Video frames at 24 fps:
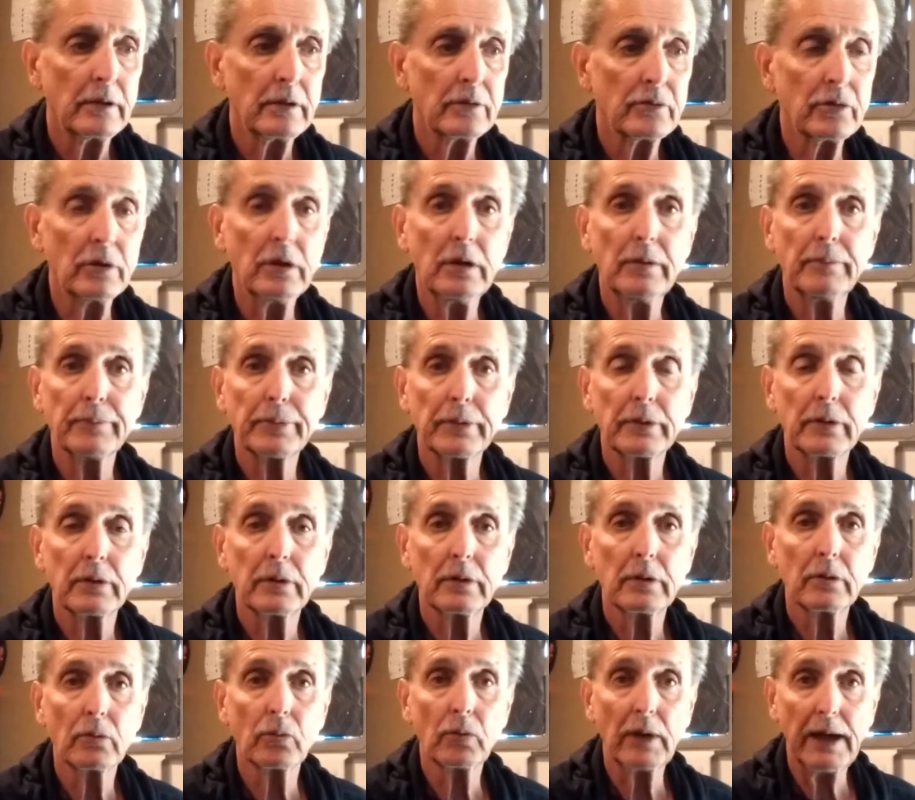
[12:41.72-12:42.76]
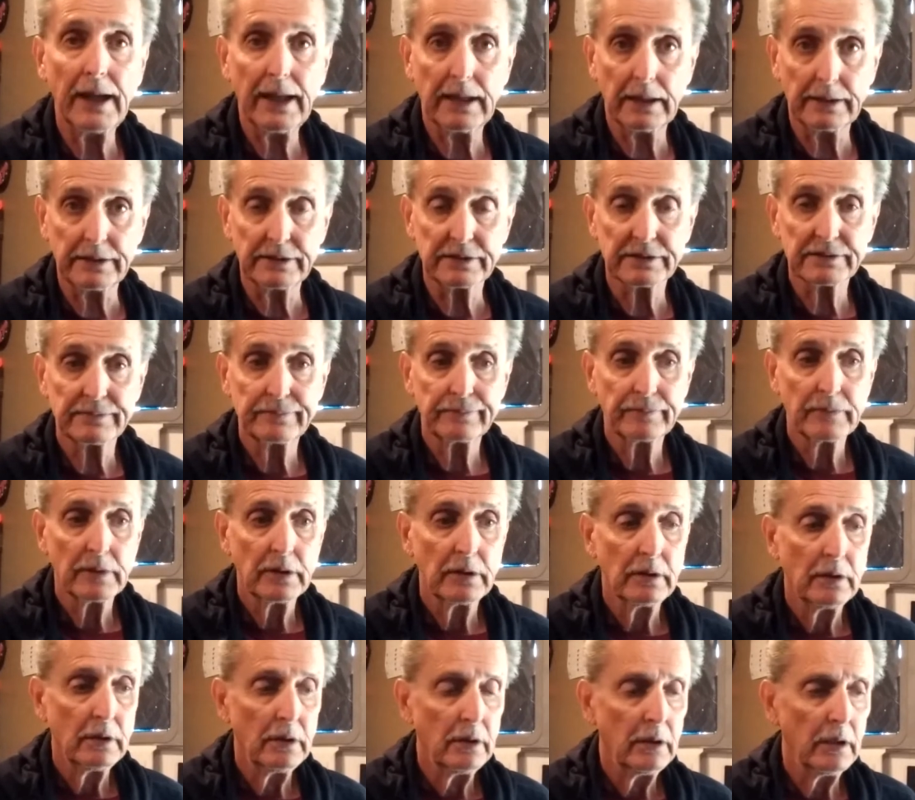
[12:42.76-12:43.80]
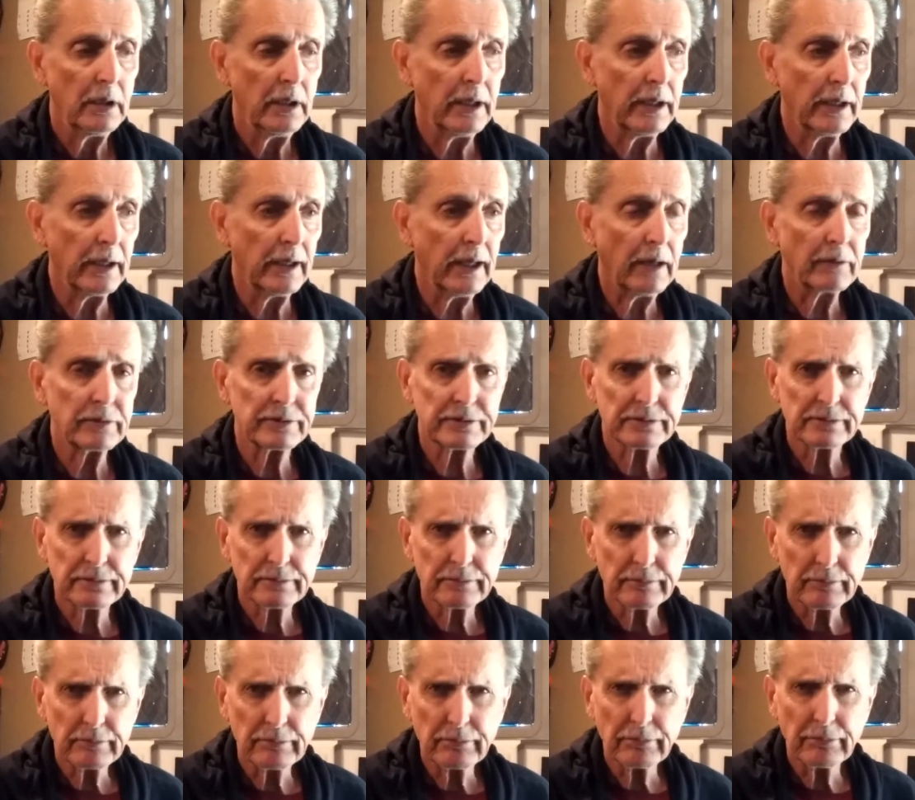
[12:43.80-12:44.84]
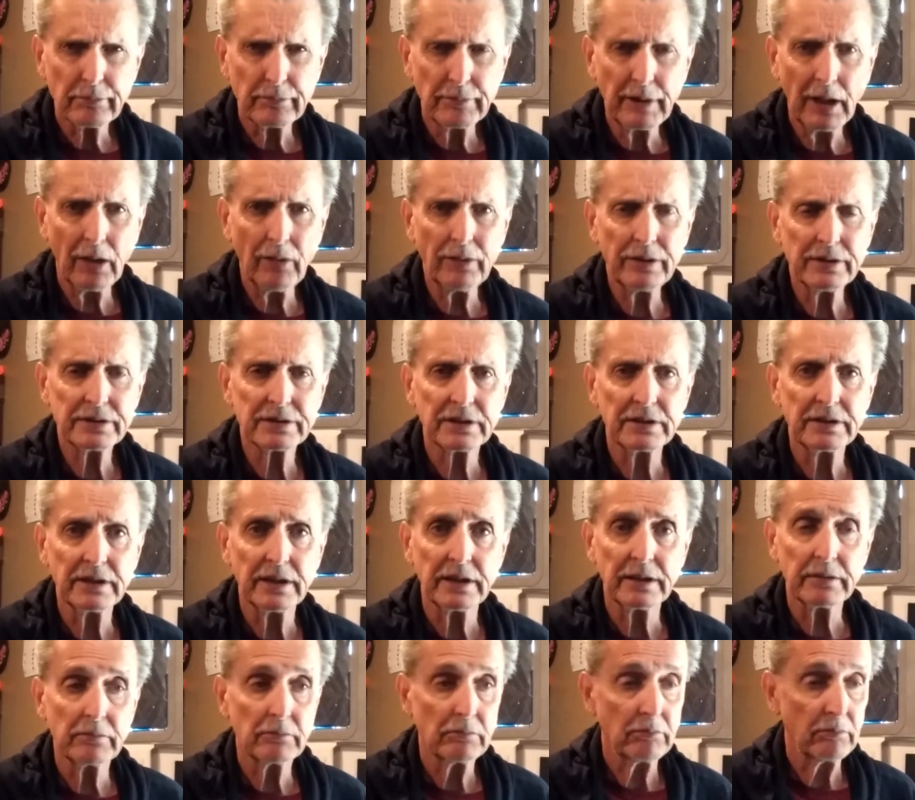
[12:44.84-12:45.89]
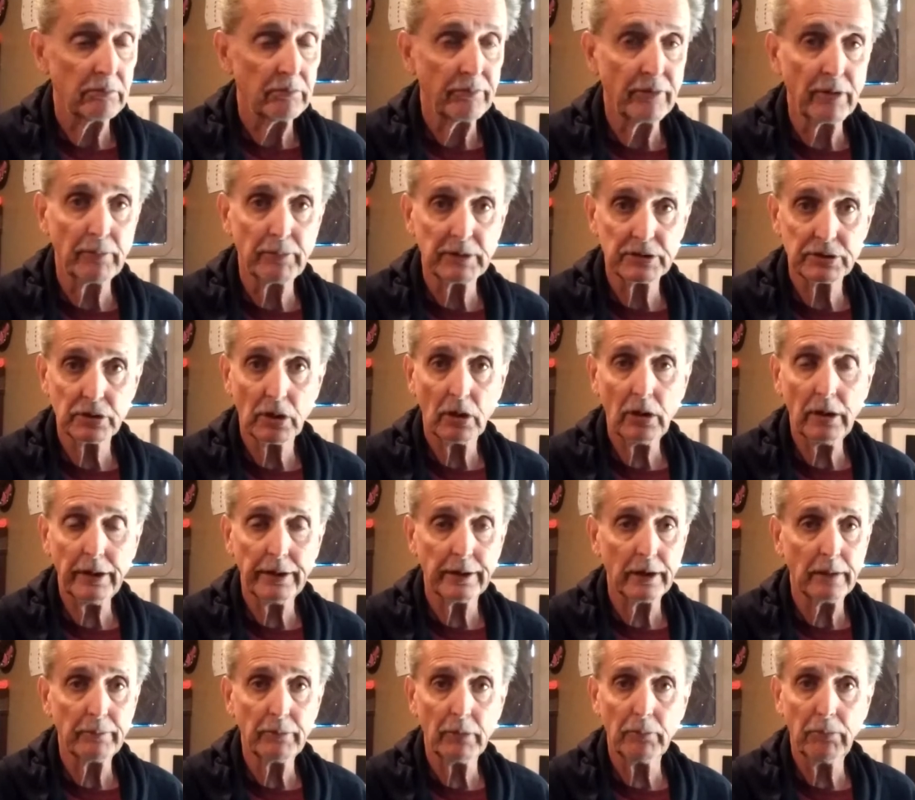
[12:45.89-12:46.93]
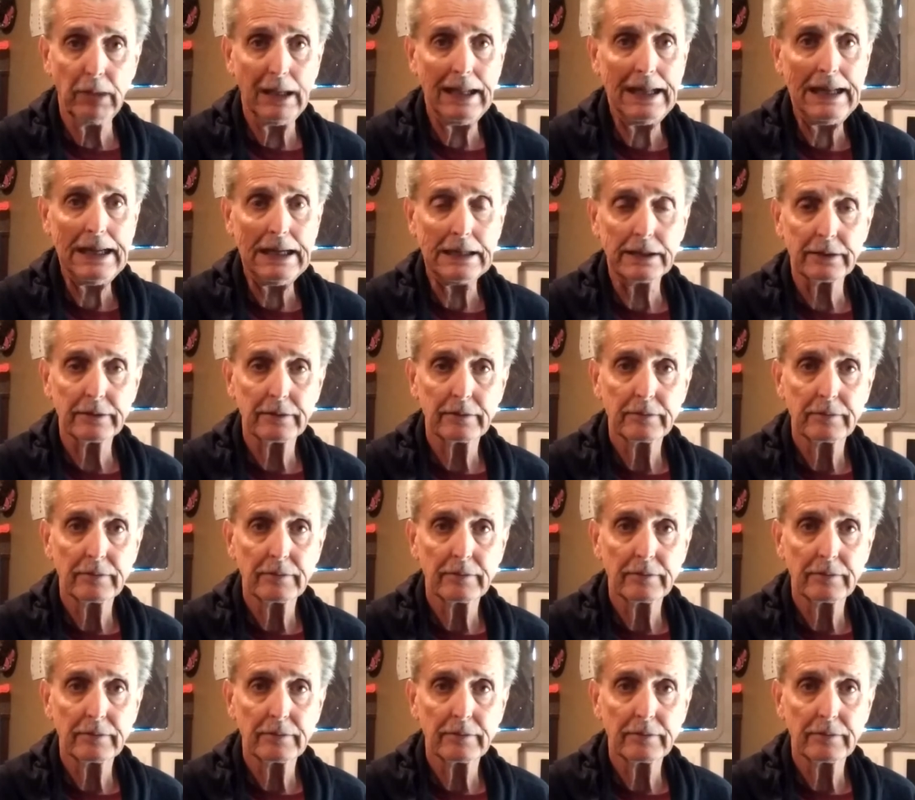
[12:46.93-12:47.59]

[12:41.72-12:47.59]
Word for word: Trump rallies, and I was noticing that the majority of them are black.